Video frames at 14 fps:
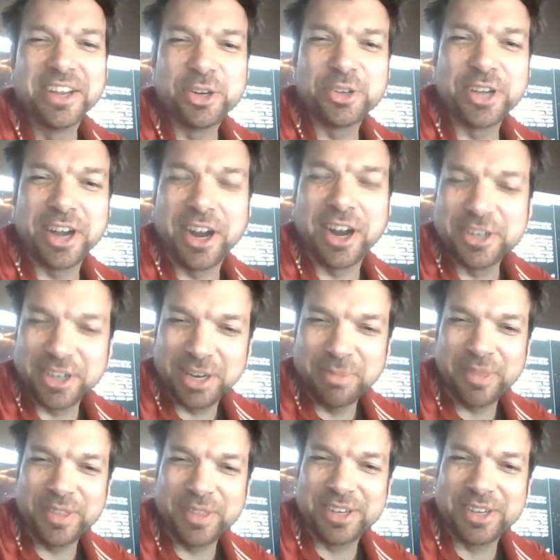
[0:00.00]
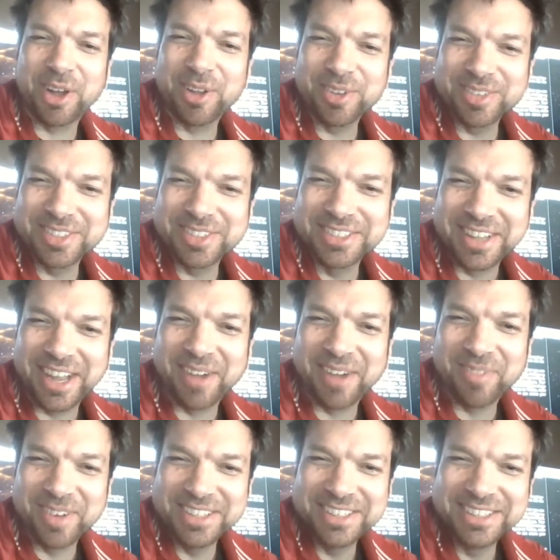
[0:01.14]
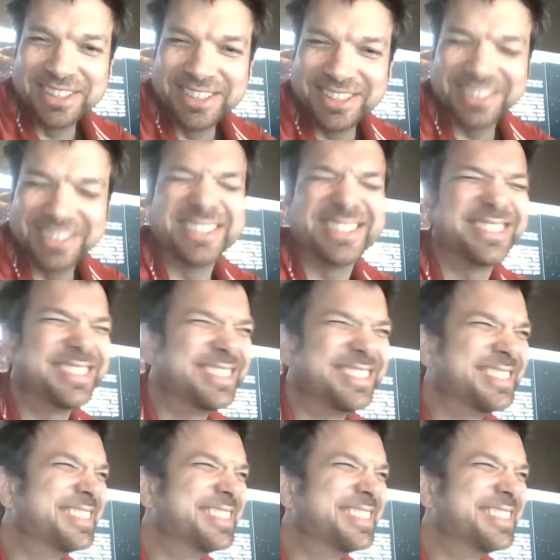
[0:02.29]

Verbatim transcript: You're talking? Are you talking about the dolls? That yes. one. Uh huh.